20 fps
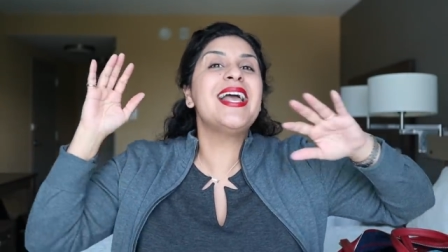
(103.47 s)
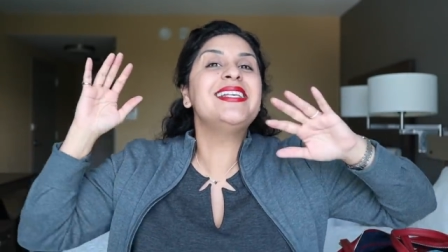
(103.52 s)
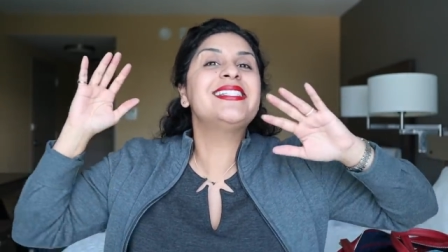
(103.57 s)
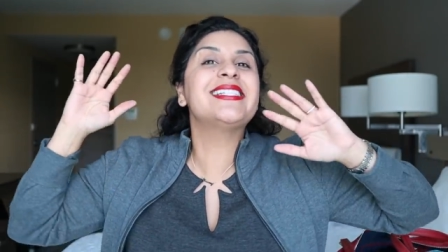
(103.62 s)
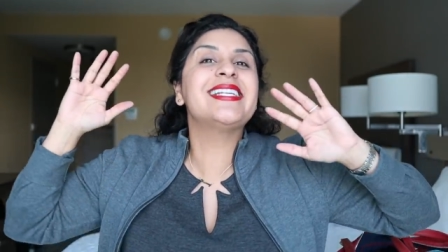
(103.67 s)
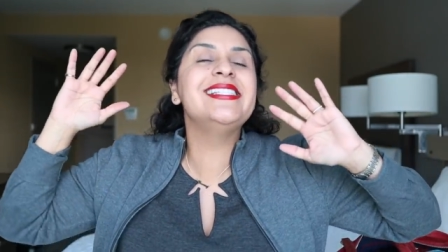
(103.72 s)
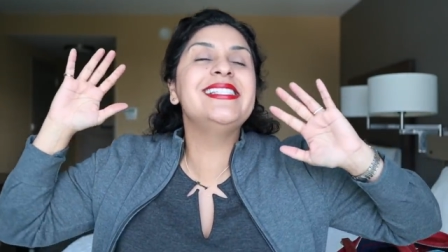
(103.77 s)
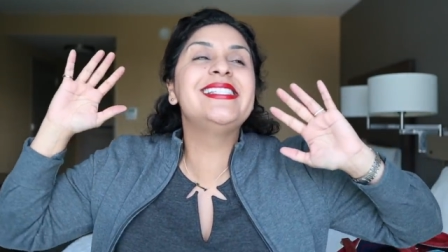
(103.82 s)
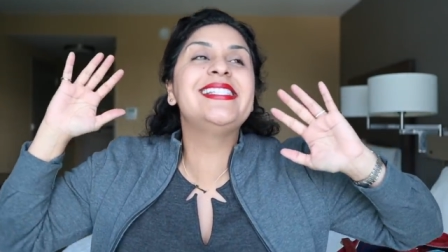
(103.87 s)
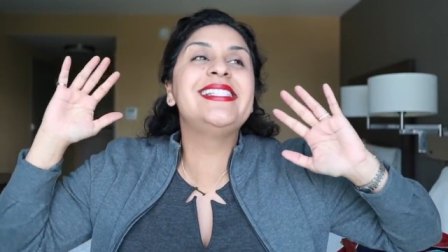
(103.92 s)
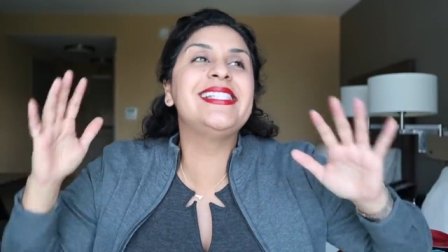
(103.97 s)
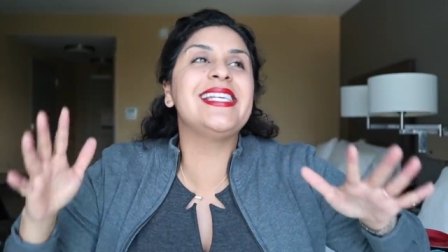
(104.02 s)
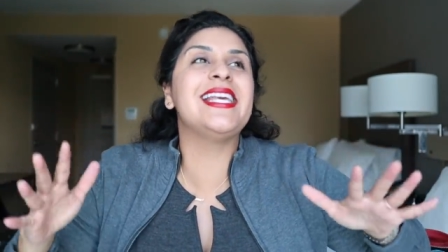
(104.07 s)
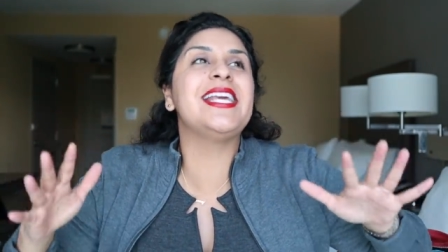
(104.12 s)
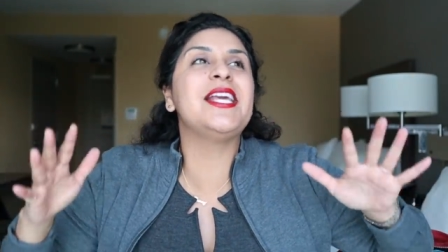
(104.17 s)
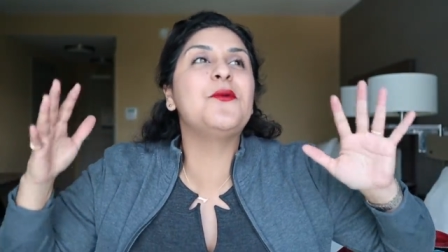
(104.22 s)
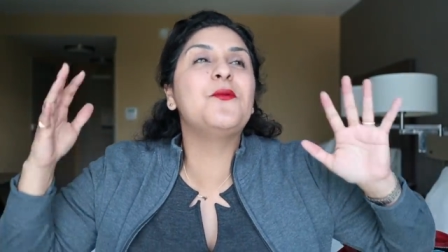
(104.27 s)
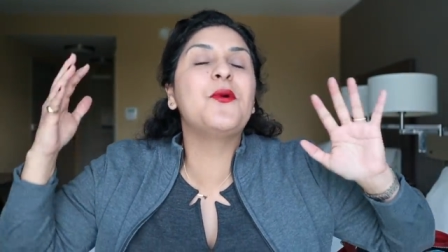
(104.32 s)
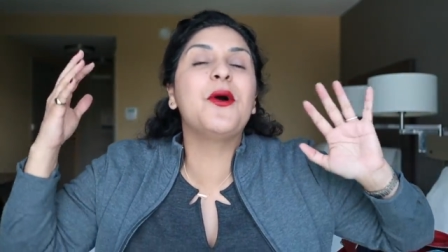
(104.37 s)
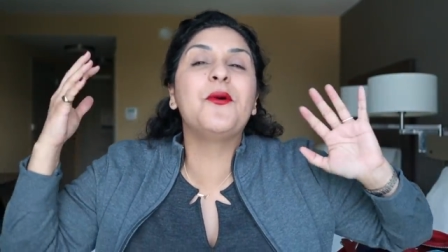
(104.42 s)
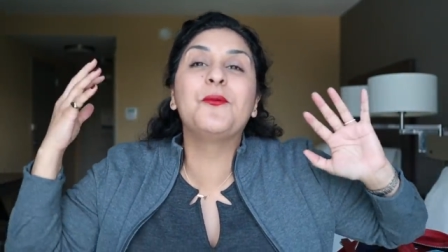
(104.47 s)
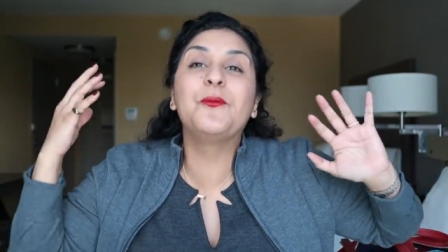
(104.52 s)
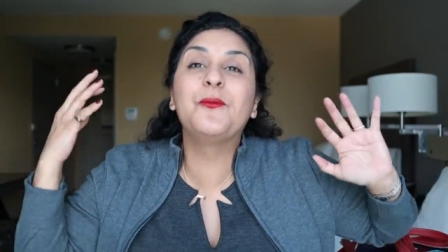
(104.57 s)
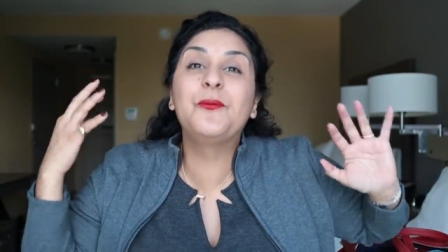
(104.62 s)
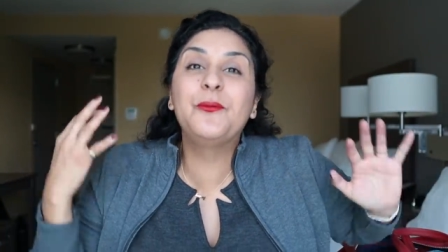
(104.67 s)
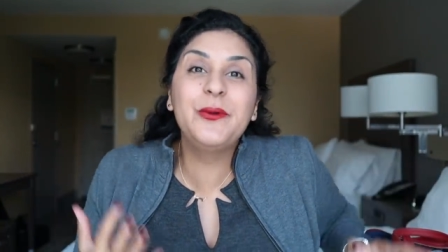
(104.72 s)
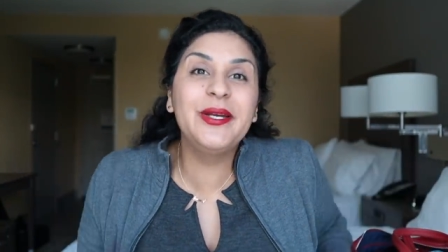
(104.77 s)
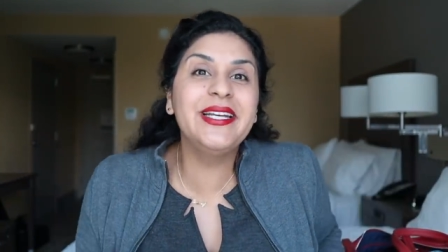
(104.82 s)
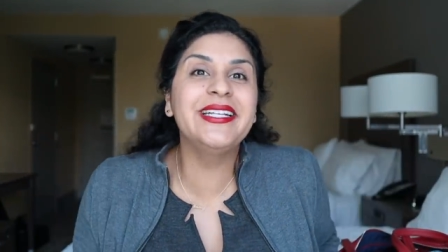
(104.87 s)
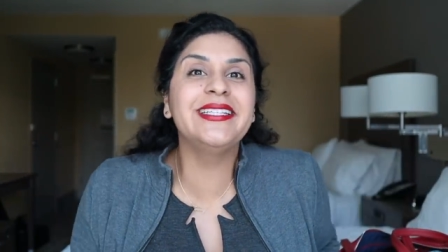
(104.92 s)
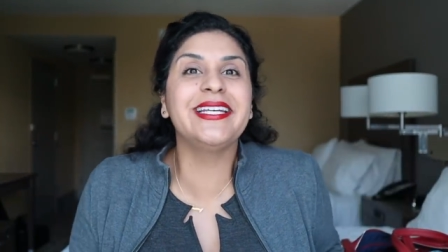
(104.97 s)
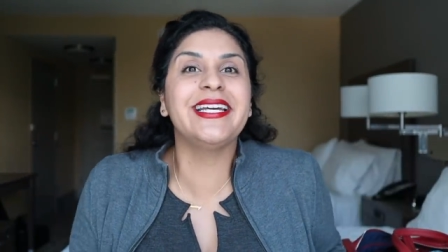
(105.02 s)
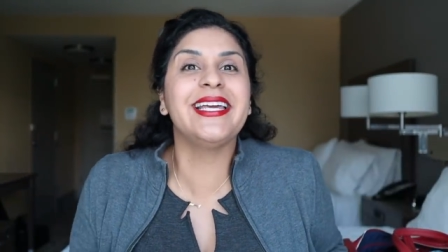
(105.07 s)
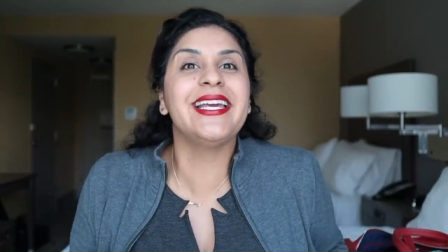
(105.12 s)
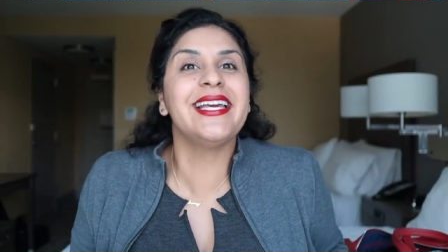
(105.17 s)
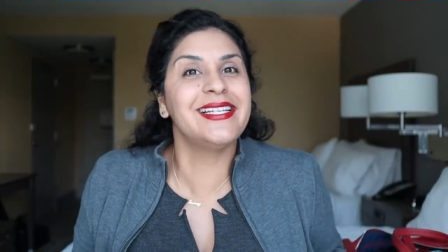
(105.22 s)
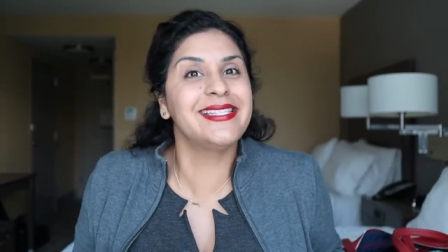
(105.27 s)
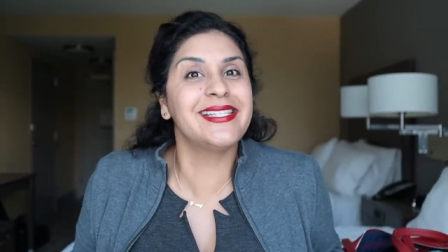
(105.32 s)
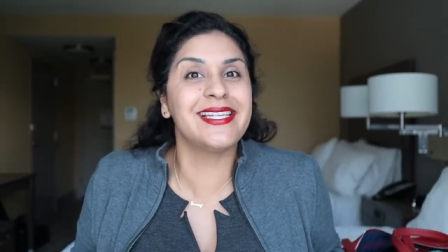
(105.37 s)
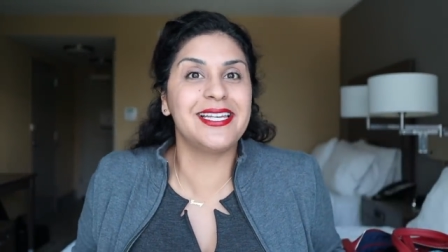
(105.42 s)
guys can see what really
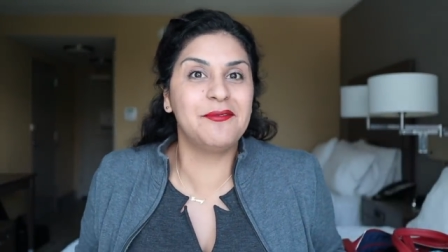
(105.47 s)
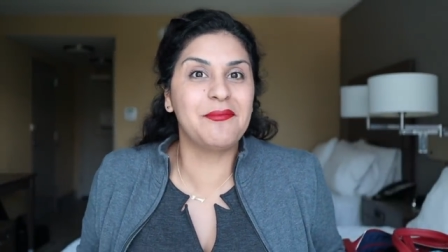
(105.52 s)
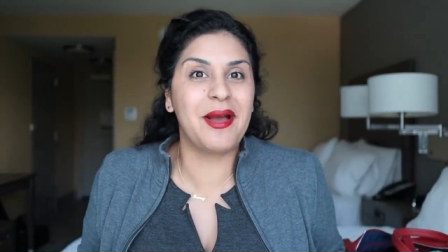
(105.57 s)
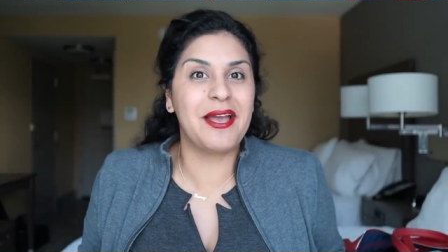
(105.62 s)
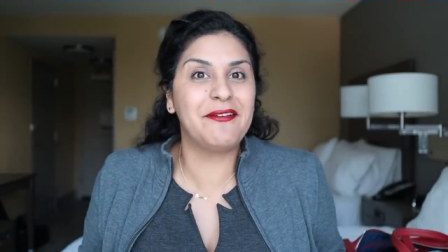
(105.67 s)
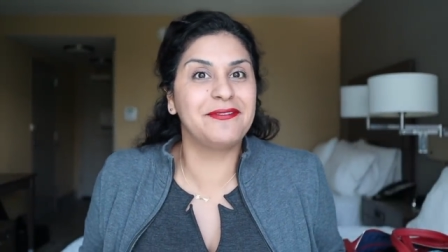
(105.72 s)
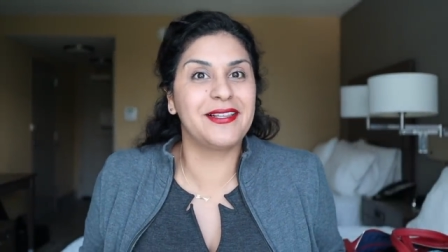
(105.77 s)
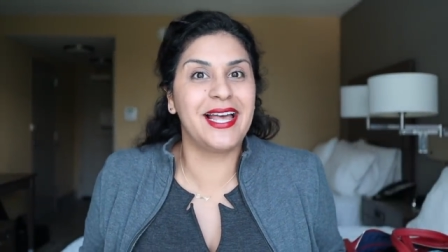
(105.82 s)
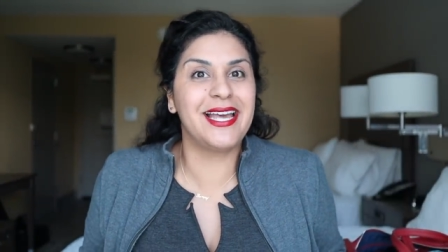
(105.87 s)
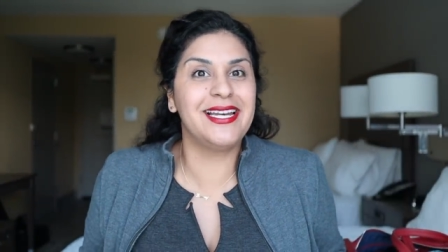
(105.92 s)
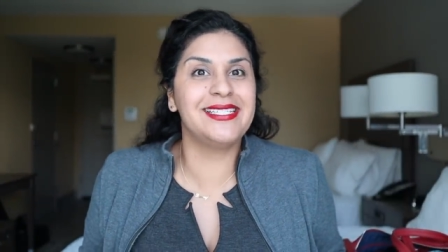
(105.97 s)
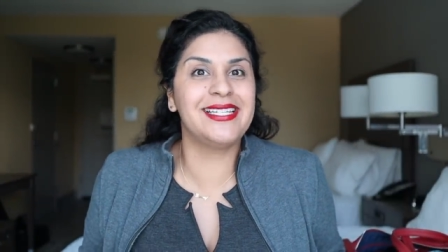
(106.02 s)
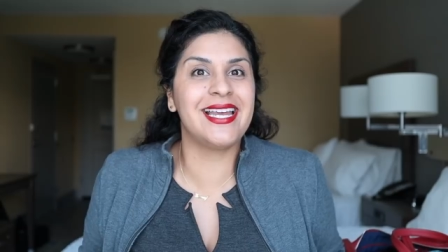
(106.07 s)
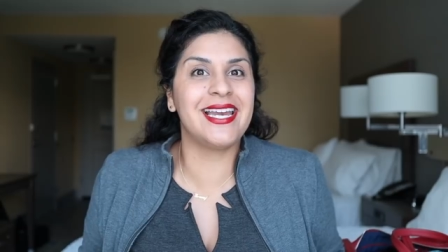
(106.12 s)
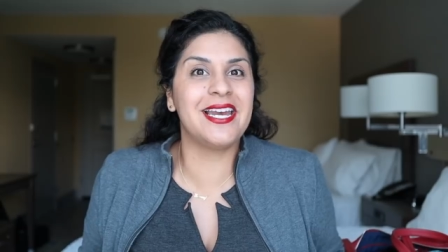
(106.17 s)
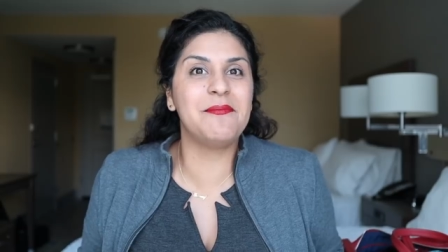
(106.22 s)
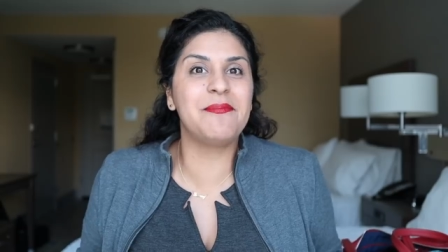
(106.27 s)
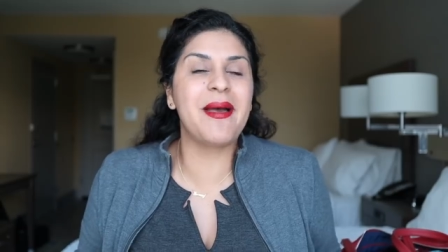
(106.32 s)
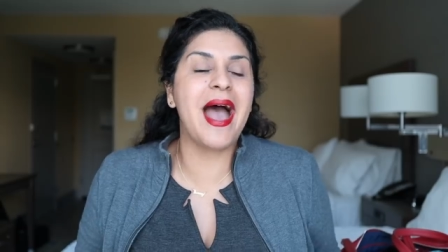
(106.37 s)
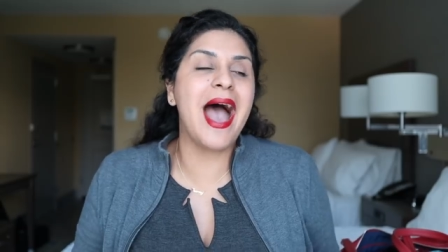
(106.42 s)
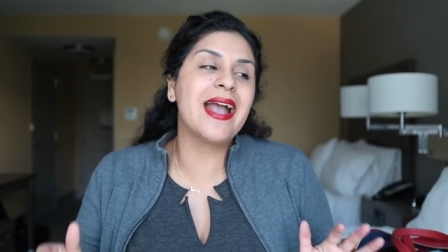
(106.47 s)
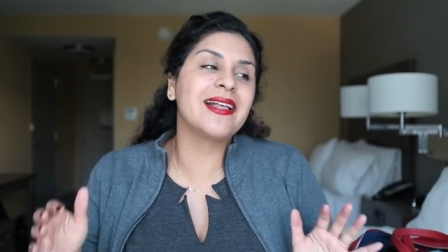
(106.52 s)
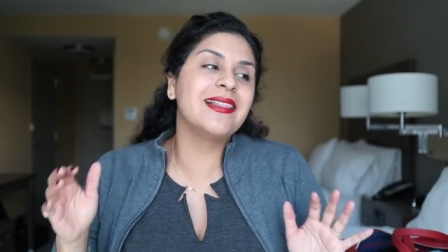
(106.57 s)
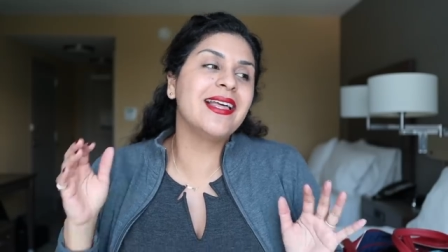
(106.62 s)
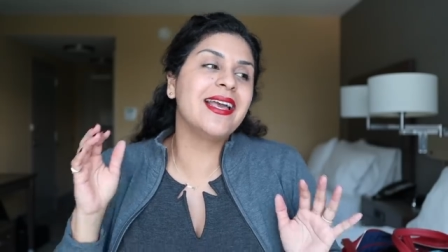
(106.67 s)
is in my flight attendant bag.